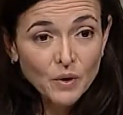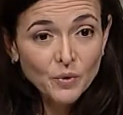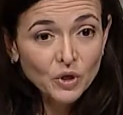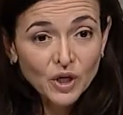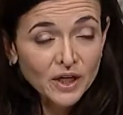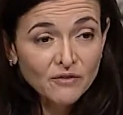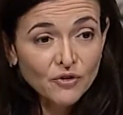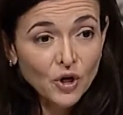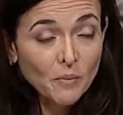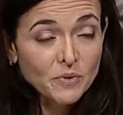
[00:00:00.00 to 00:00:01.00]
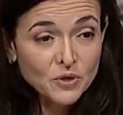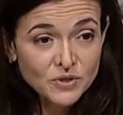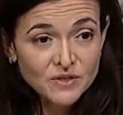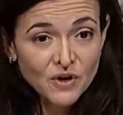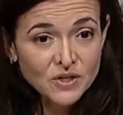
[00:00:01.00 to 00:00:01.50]
when we're looking for abuse
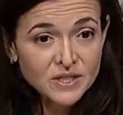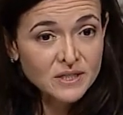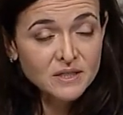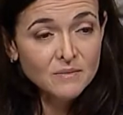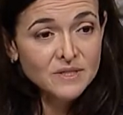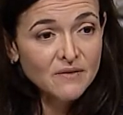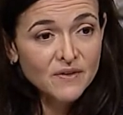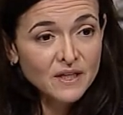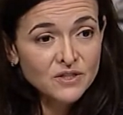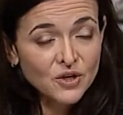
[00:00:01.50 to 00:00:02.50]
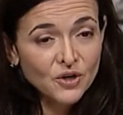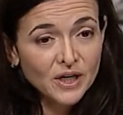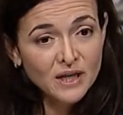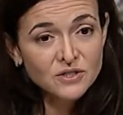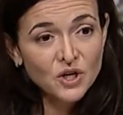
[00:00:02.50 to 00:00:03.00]
of our systems and things that are
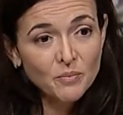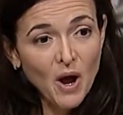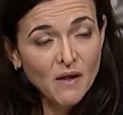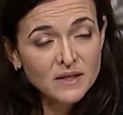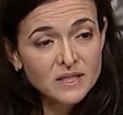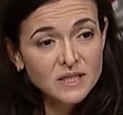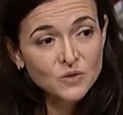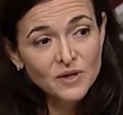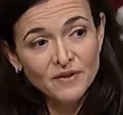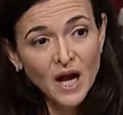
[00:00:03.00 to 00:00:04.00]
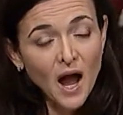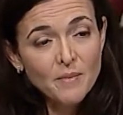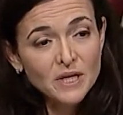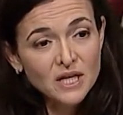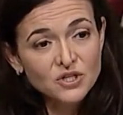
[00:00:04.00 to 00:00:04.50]
against our policies, we have a
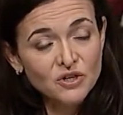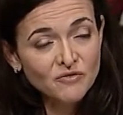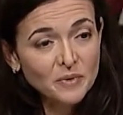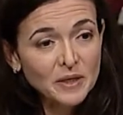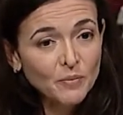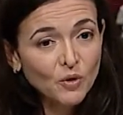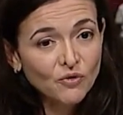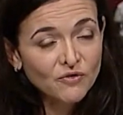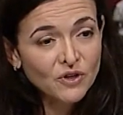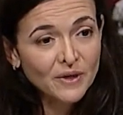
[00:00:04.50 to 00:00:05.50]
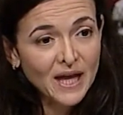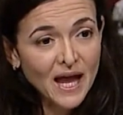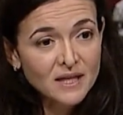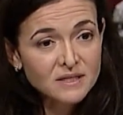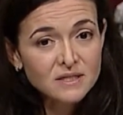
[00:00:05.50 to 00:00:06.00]
combination of people reviewing
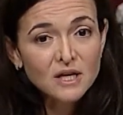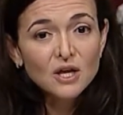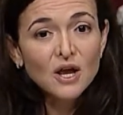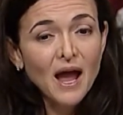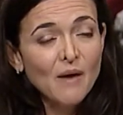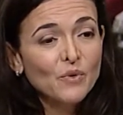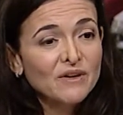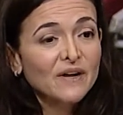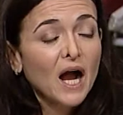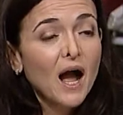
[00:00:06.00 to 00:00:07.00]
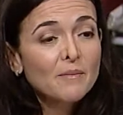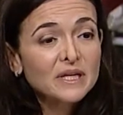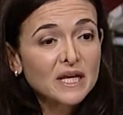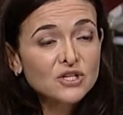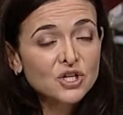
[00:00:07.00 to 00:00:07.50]
ads, and we have a
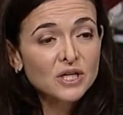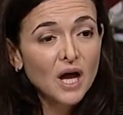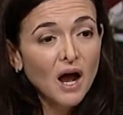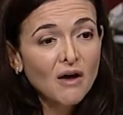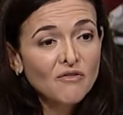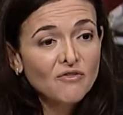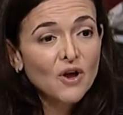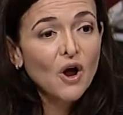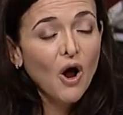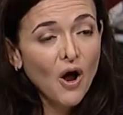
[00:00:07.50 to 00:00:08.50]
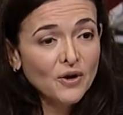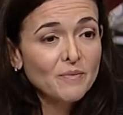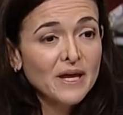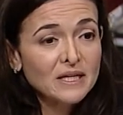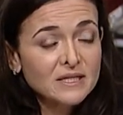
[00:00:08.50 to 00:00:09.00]
combination of
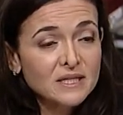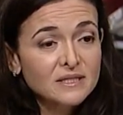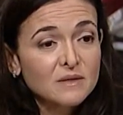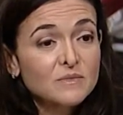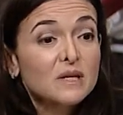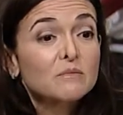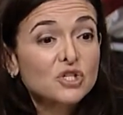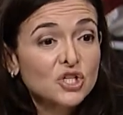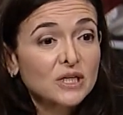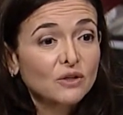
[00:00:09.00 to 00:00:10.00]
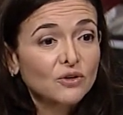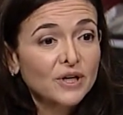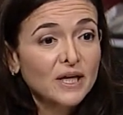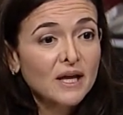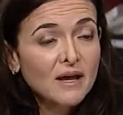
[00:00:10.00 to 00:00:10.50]
automated systems and machine
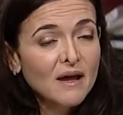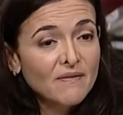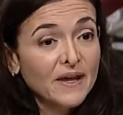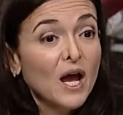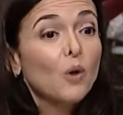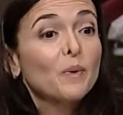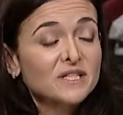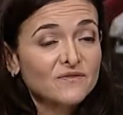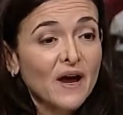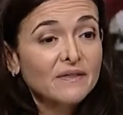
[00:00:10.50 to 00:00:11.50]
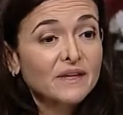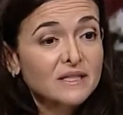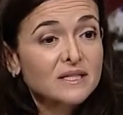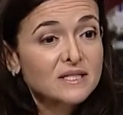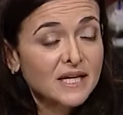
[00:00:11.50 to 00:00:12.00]
learning that help us find
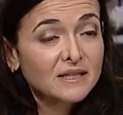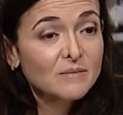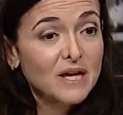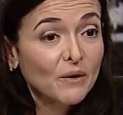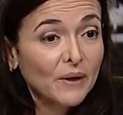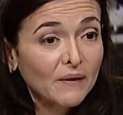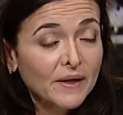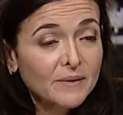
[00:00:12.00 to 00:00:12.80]
things and take them down quickly.